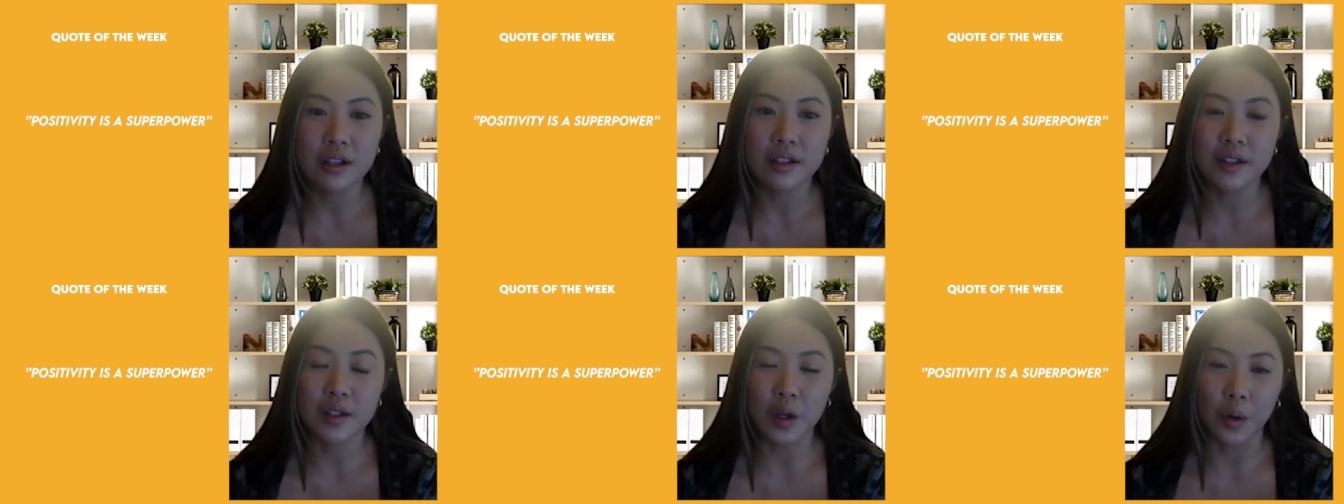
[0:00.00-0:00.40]

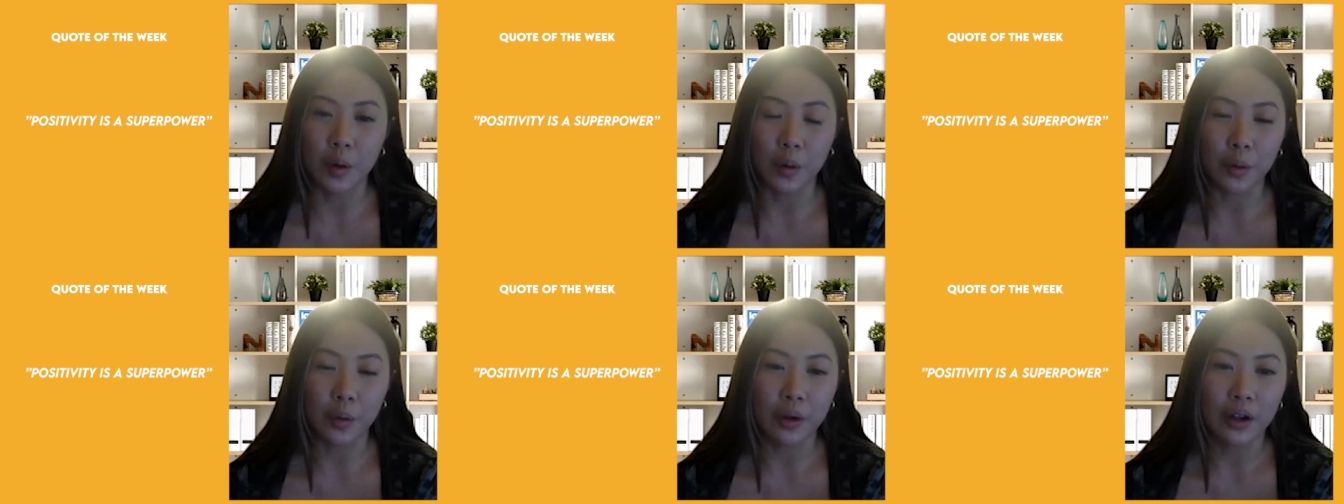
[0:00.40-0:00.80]

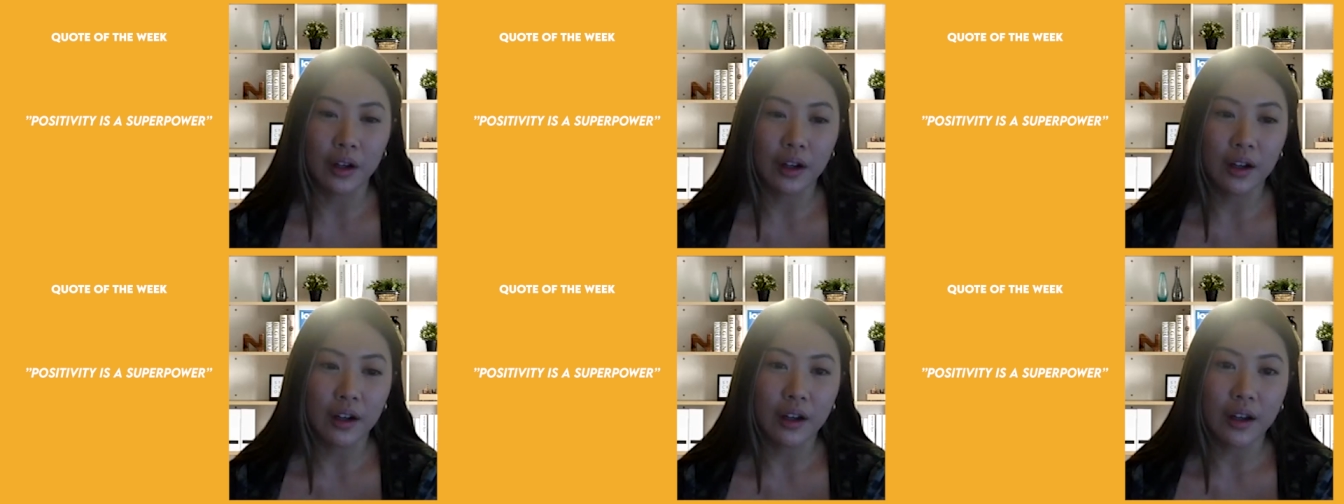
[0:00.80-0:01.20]
So,
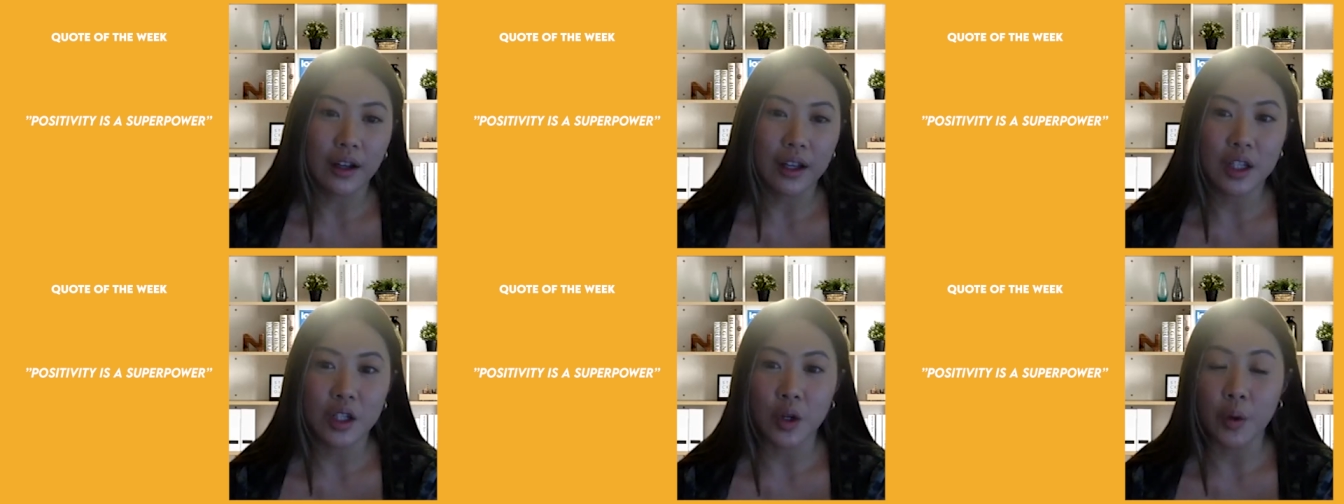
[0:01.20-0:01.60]

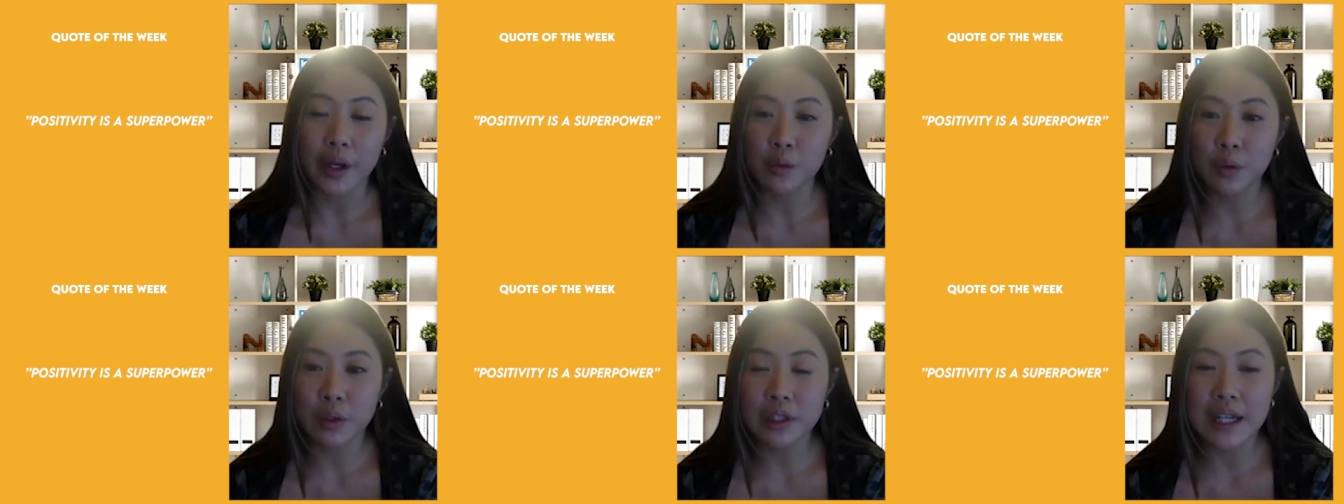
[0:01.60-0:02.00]
you know,
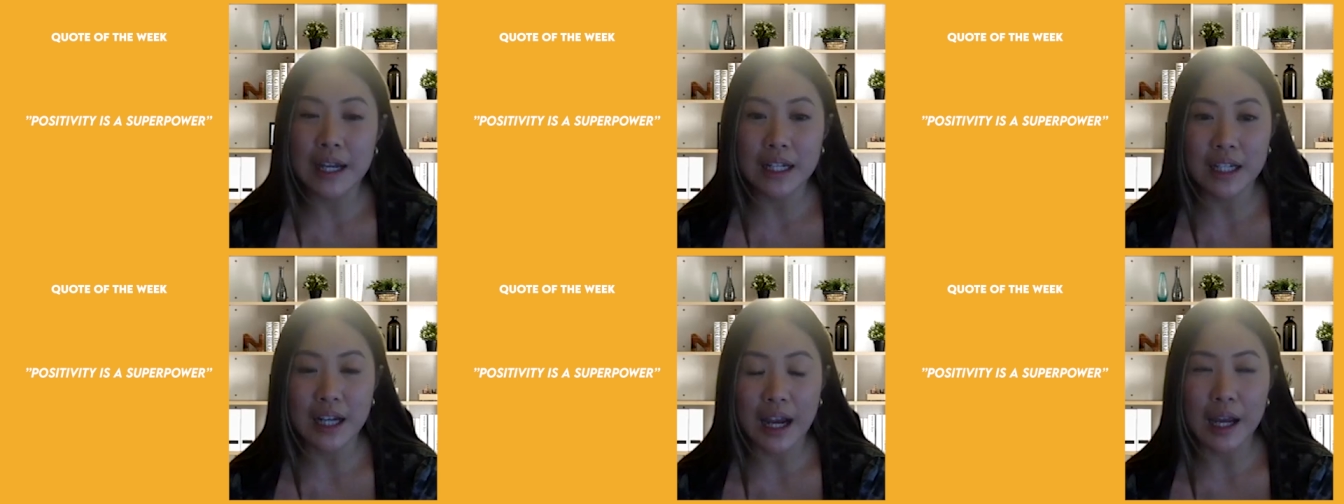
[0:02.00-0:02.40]
it will
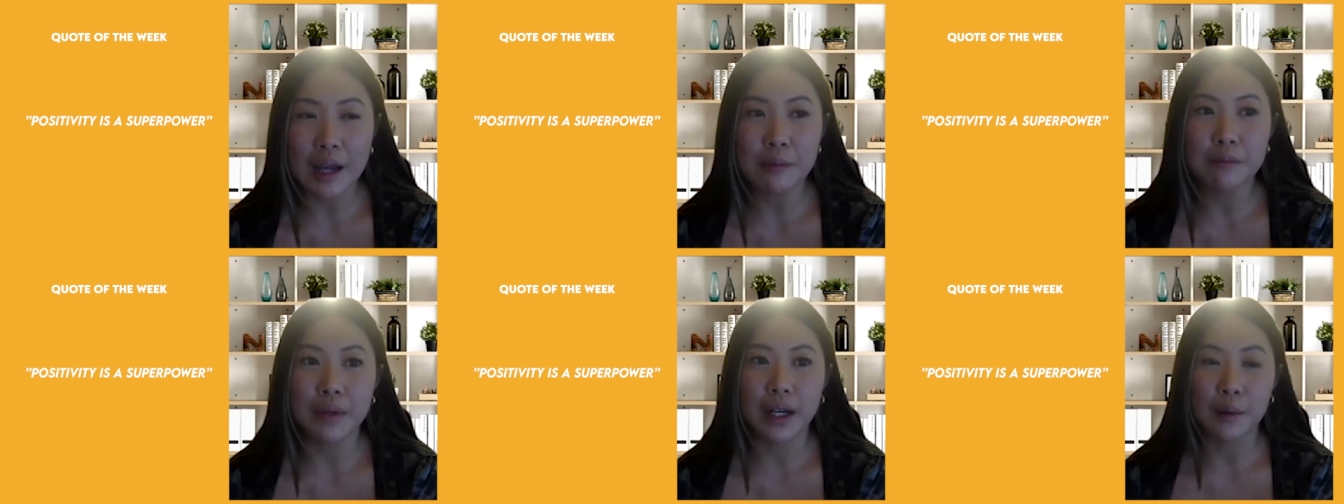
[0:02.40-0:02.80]
take
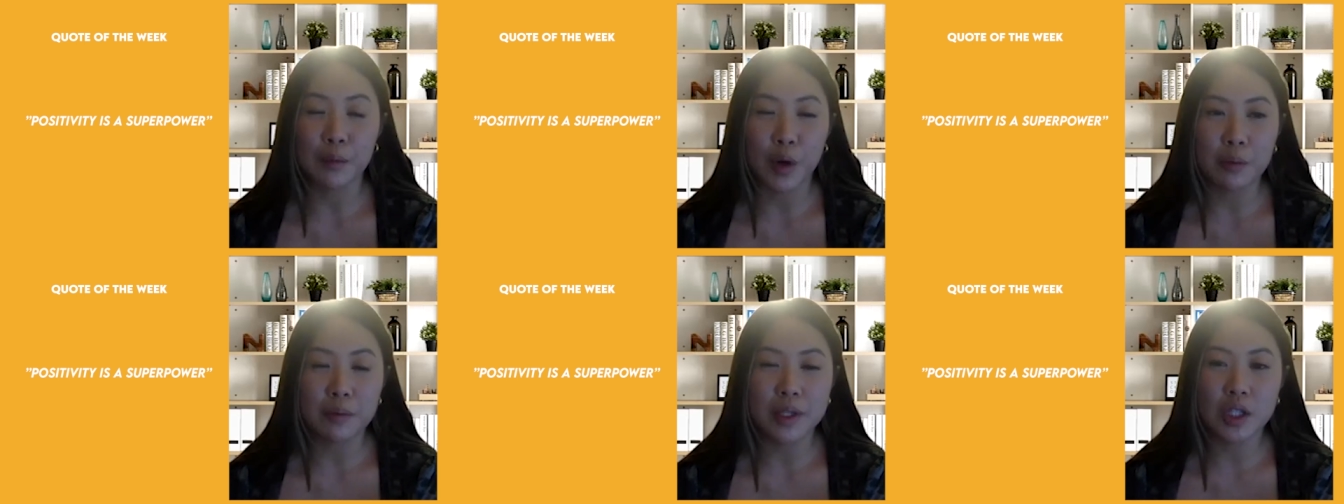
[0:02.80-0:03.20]
time, but I
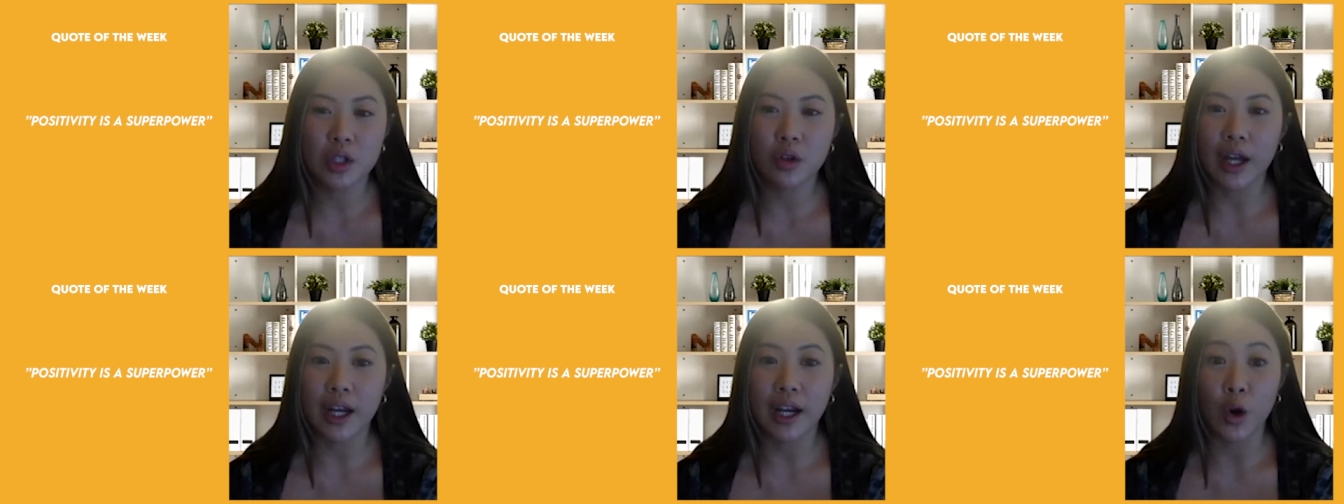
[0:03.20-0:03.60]
promise
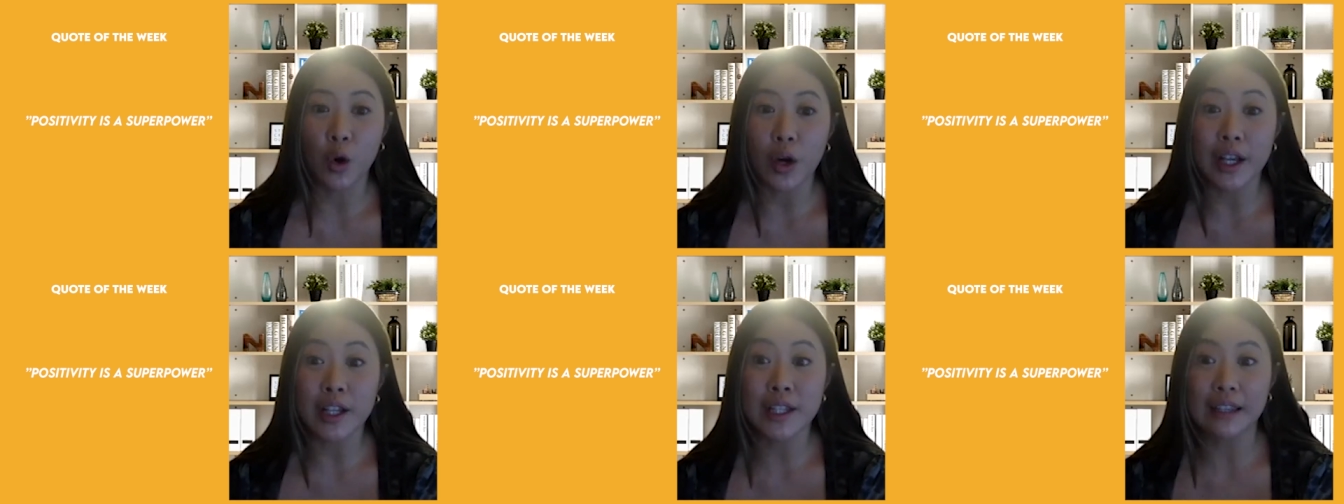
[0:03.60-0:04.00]
you, and
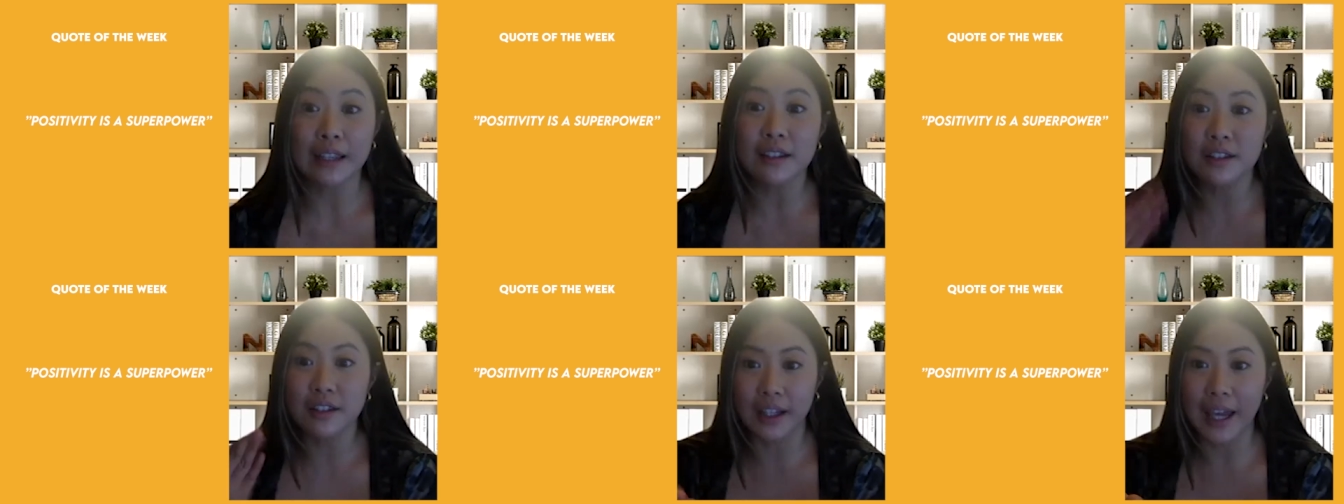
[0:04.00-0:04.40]
I said
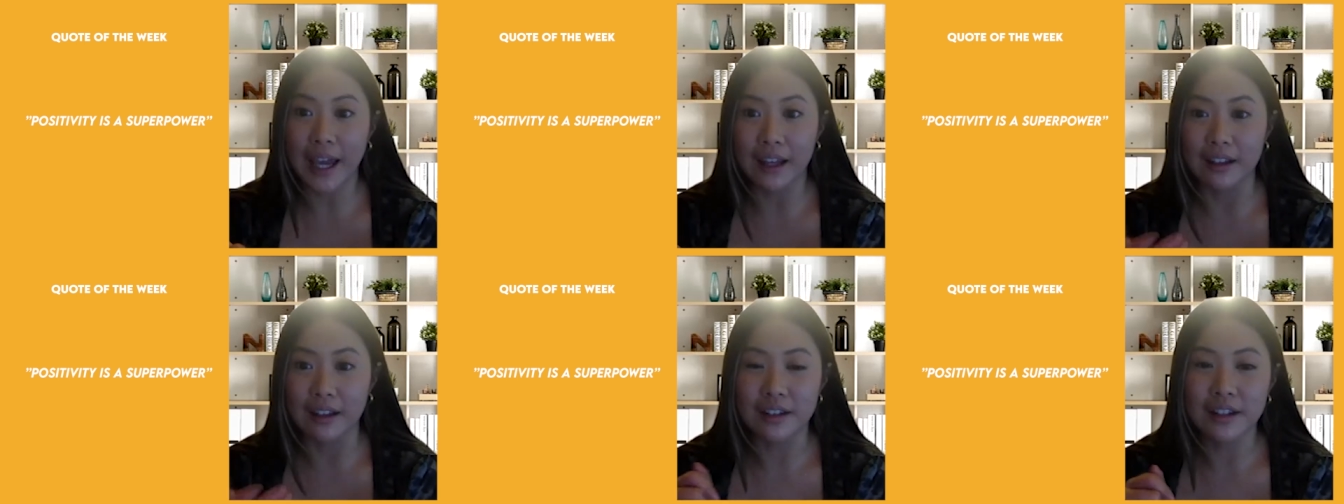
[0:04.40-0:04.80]
this to
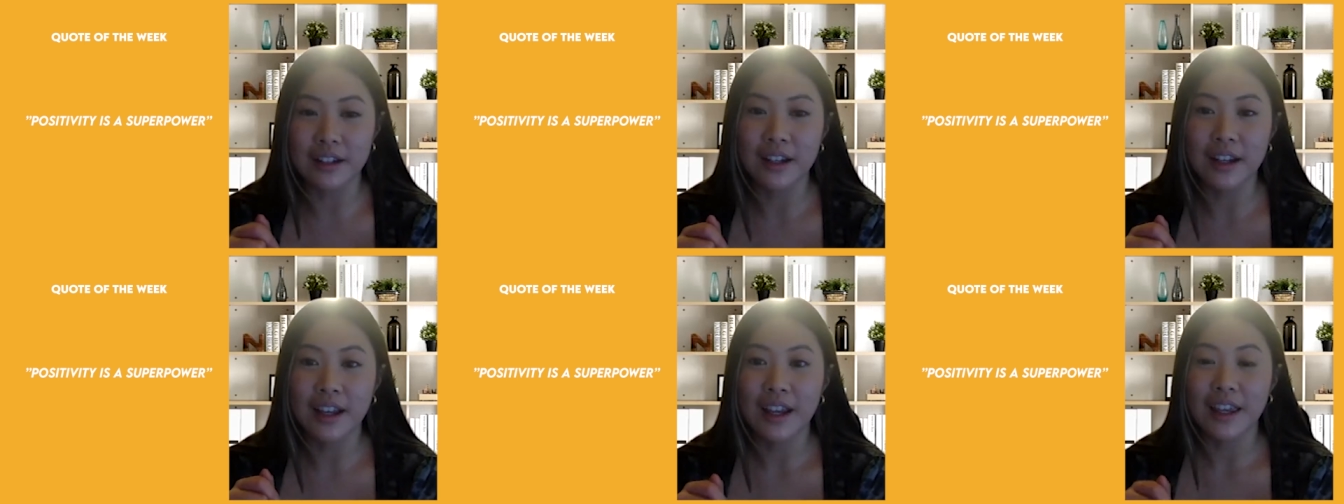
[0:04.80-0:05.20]
Kent,
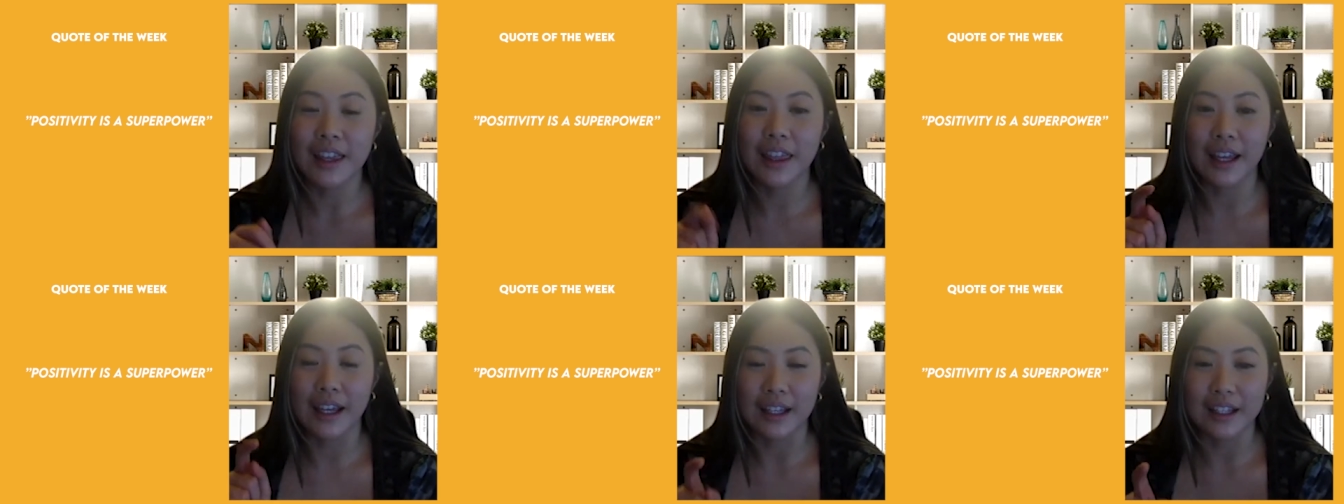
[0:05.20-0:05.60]

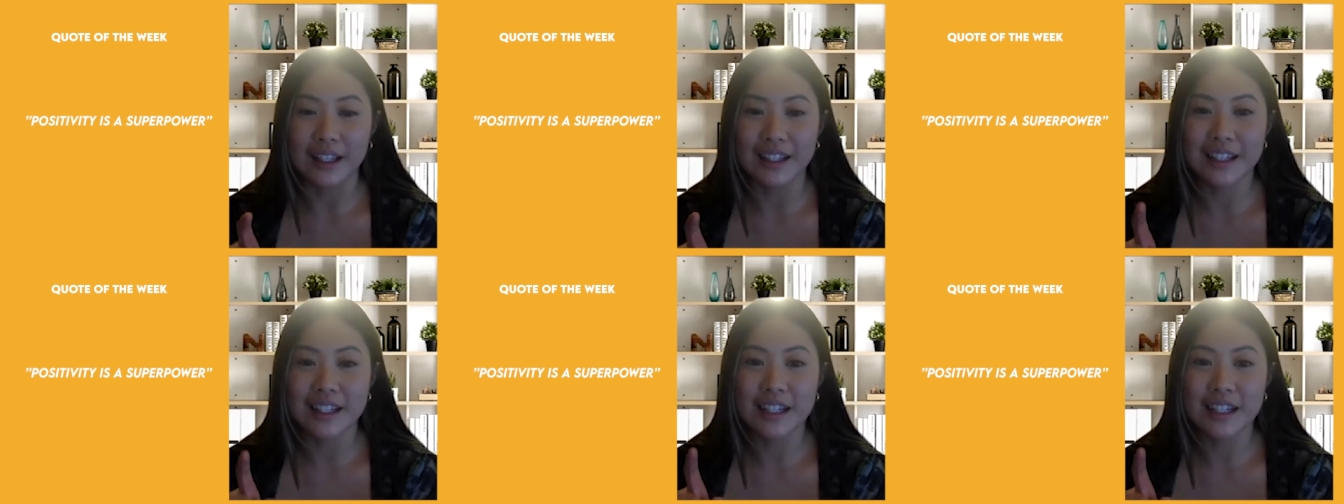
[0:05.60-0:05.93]
that